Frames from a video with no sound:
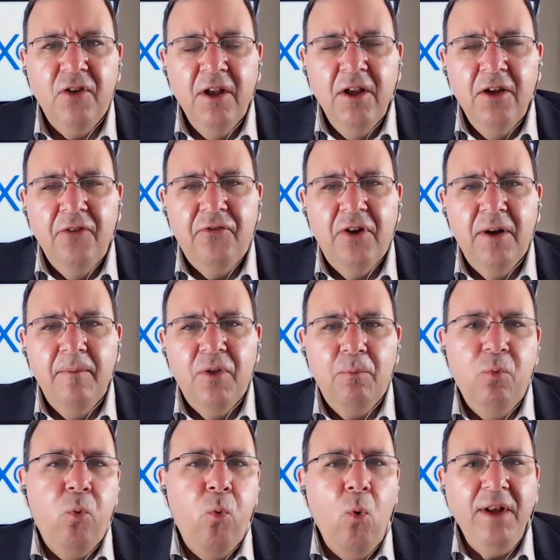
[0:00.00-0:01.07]
from the
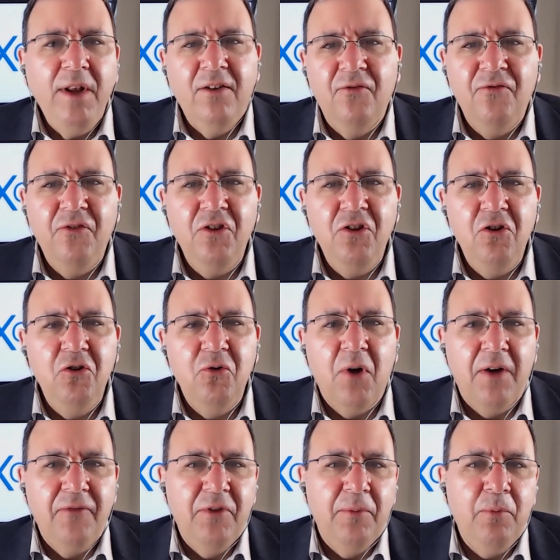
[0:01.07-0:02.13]
point of view of
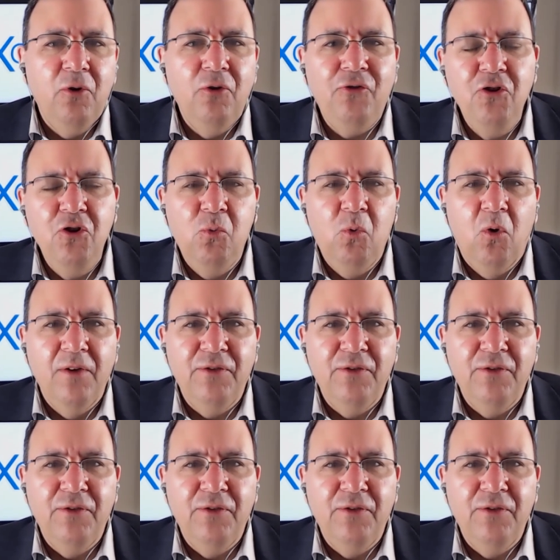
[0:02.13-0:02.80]
the person who wants